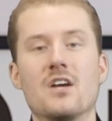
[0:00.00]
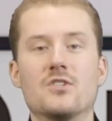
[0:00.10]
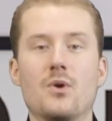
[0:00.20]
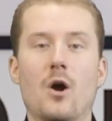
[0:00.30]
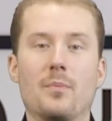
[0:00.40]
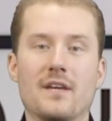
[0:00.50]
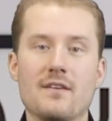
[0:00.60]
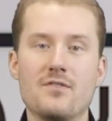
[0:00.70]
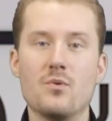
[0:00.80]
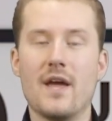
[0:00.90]
to help
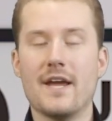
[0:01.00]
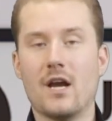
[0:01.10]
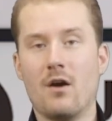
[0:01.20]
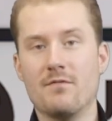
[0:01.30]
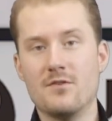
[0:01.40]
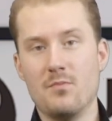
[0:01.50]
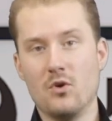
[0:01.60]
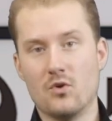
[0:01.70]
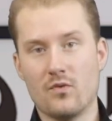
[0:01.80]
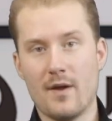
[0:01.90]
give you a comfortable
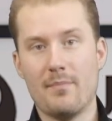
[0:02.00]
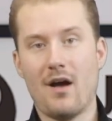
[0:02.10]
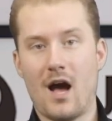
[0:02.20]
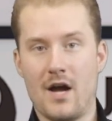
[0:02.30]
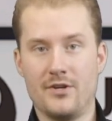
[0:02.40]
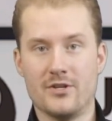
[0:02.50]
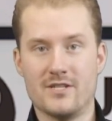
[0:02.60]
grip on your